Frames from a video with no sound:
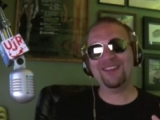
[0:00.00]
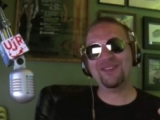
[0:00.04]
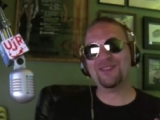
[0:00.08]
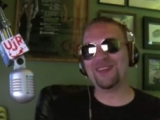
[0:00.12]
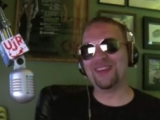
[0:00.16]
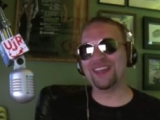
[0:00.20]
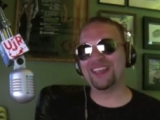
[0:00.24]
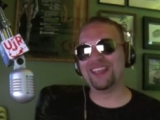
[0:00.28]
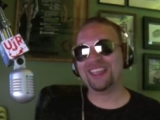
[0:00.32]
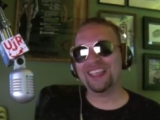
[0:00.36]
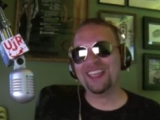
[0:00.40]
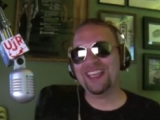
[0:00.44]

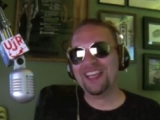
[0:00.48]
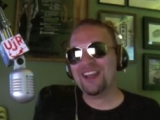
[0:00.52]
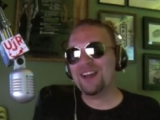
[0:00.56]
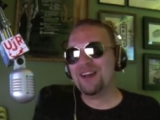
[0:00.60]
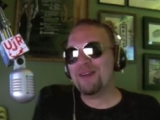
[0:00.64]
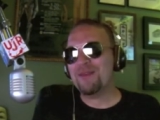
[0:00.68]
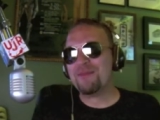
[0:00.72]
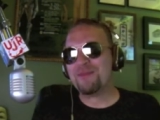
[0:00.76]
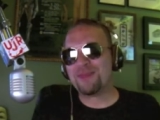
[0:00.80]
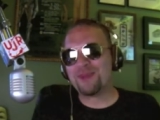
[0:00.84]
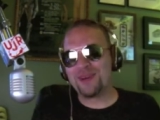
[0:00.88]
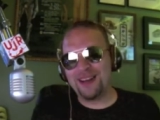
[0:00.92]
But,
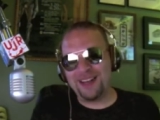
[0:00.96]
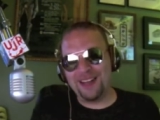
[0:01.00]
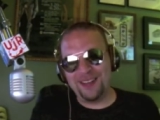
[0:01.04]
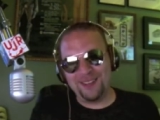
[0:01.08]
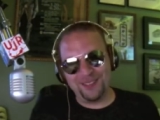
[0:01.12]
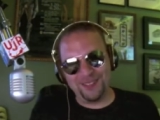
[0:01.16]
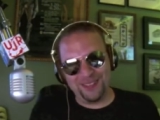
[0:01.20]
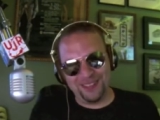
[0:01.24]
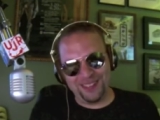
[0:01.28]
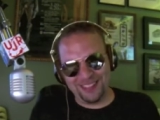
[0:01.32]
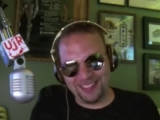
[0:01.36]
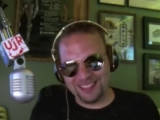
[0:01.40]

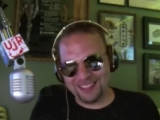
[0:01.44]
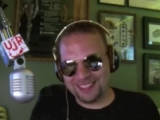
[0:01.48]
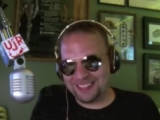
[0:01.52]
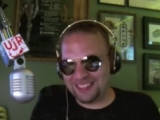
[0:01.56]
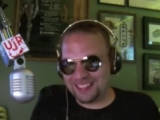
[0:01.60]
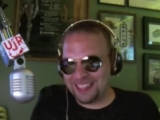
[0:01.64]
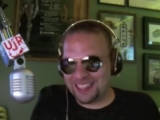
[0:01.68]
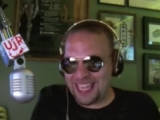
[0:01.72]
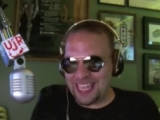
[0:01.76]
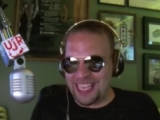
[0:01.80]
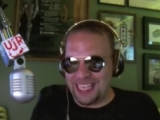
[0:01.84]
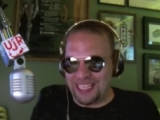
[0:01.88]
Braam,
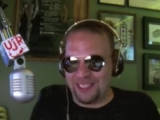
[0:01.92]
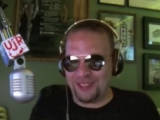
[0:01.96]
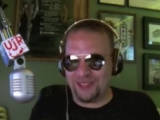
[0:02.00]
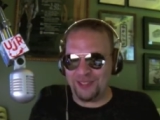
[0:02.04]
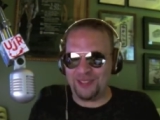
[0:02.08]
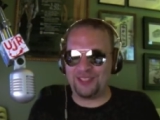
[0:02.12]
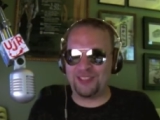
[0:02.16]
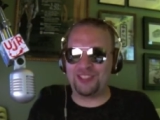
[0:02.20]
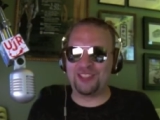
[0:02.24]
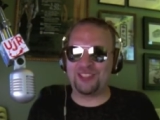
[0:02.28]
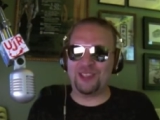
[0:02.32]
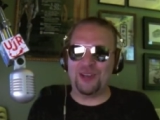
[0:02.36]
thank you
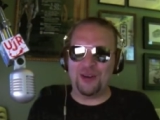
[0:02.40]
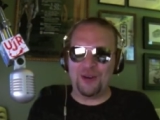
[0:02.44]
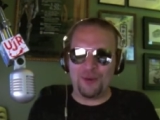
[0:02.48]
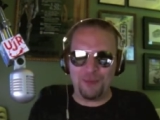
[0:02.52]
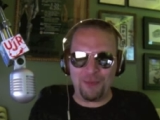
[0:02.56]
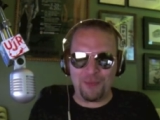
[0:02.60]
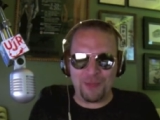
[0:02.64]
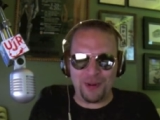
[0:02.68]
so